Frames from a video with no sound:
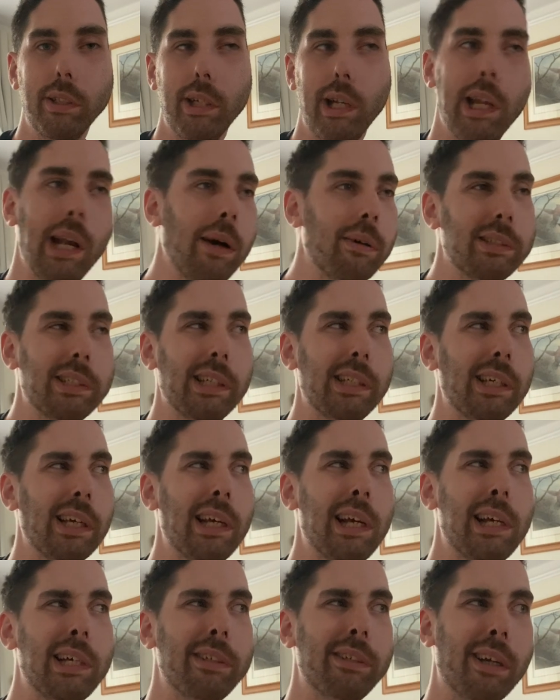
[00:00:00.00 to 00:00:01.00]
And I was like,
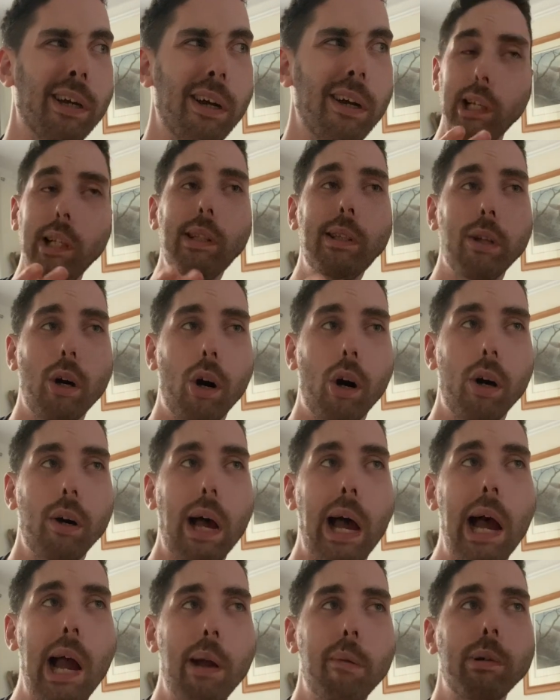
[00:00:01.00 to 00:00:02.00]
yeah. He thought
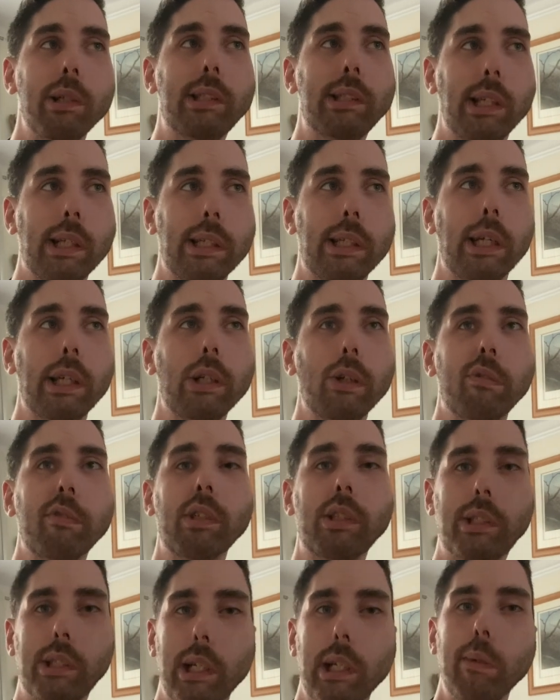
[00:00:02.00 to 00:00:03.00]
I was thinking of the
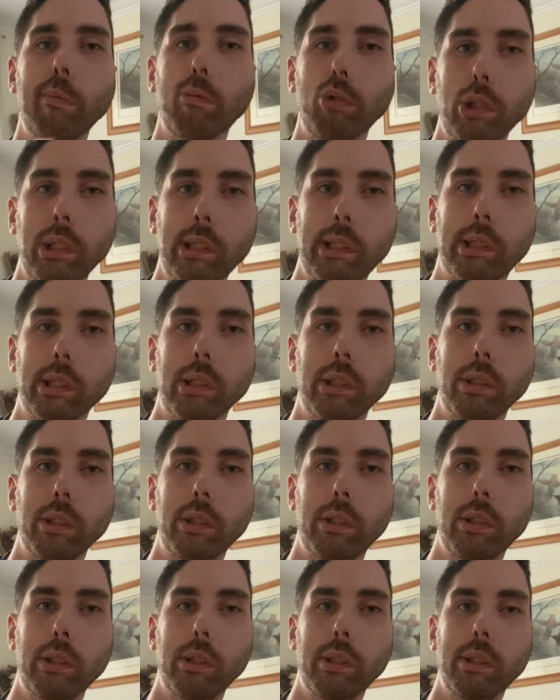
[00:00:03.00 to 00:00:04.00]
same reason
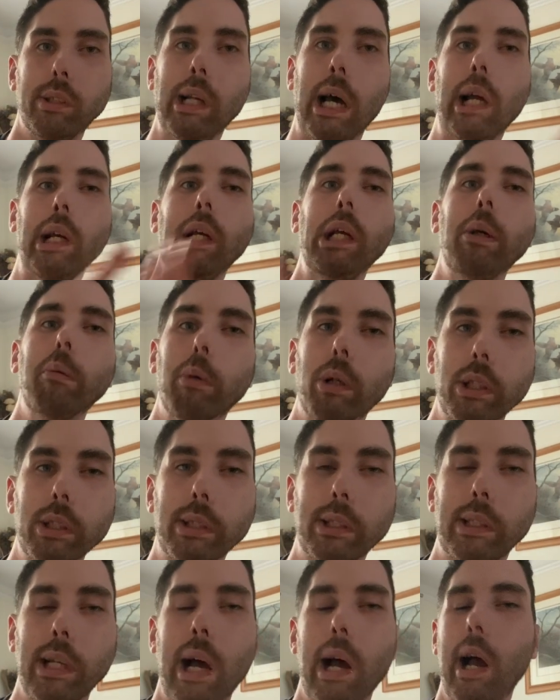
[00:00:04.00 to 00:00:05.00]
that he was,
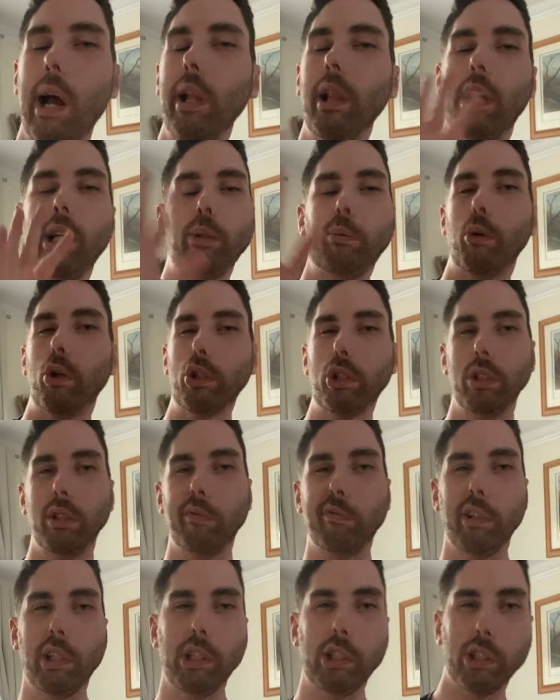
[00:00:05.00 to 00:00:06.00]
that I liked watching them
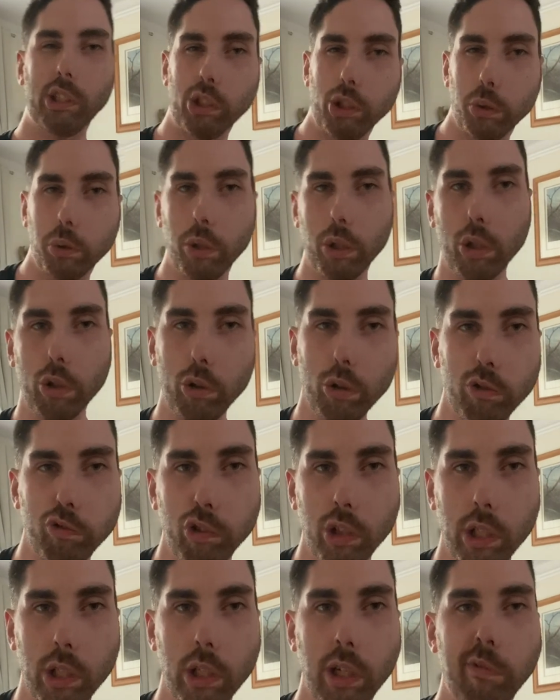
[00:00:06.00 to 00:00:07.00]
fight because, they looked
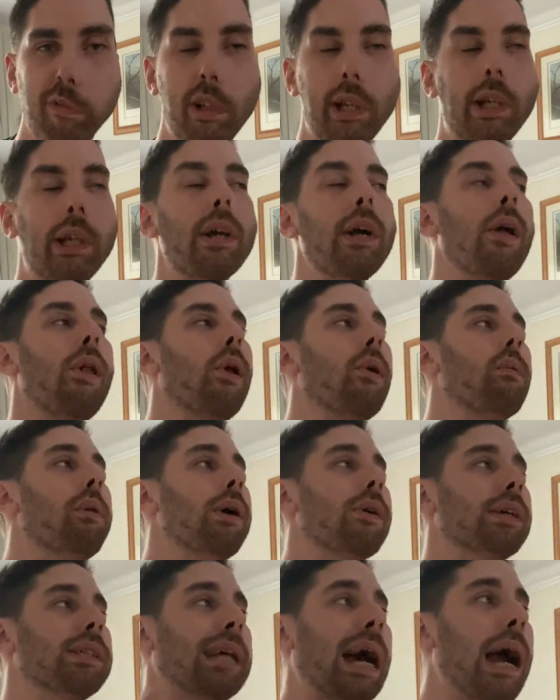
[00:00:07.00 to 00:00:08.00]
really lovely.
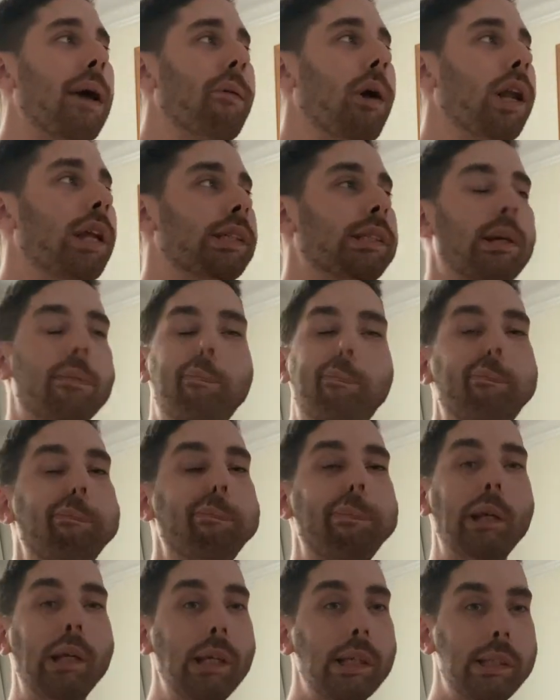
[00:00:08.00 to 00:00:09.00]
Whereas I wanted to
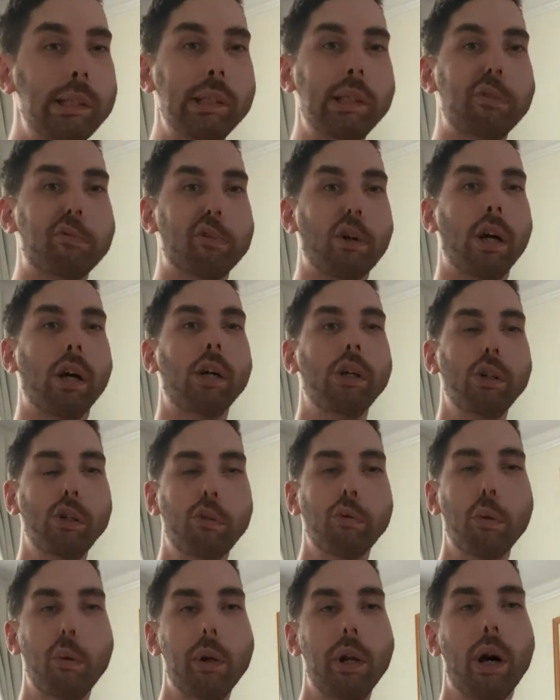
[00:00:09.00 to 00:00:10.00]
be a diva
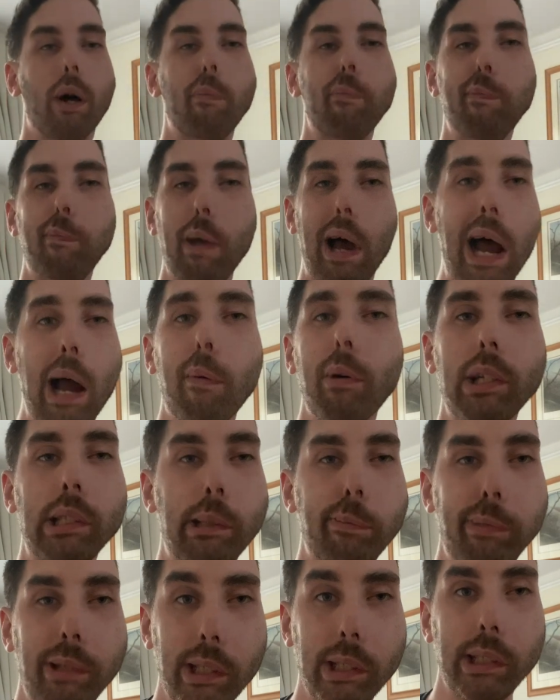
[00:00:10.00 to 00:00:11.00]
growing up. I wanted to
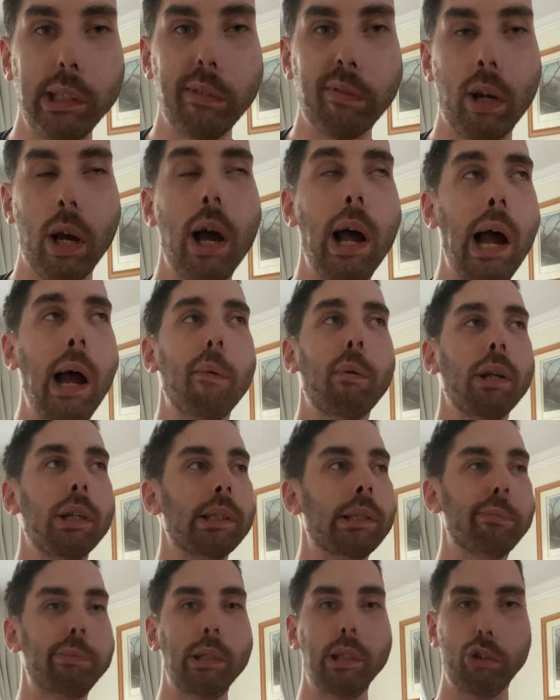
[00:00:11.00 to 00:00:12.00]
be a diva. I wanted
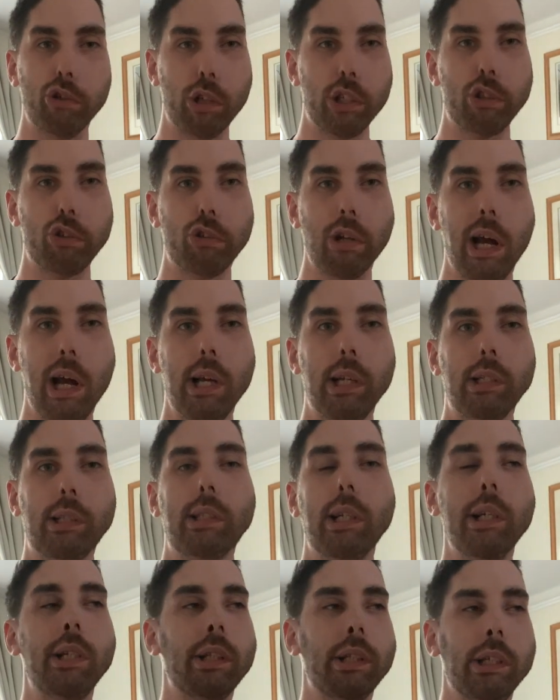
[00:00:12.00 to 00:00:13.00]
to be Trish Stratus
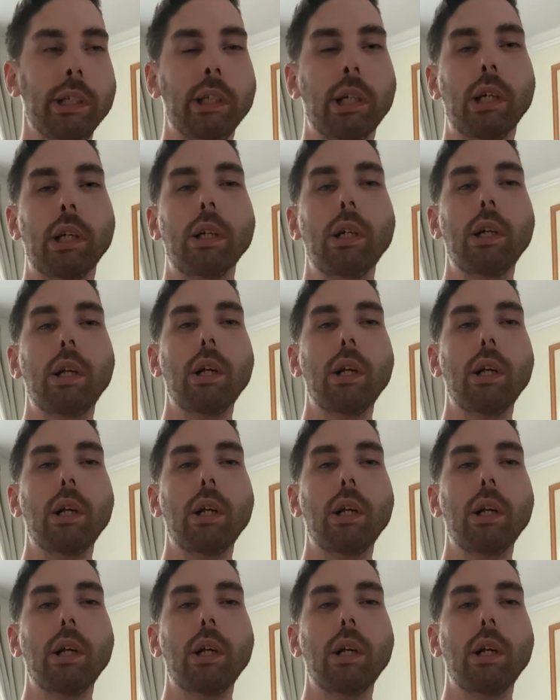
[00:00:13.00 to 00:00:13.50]
and Lita.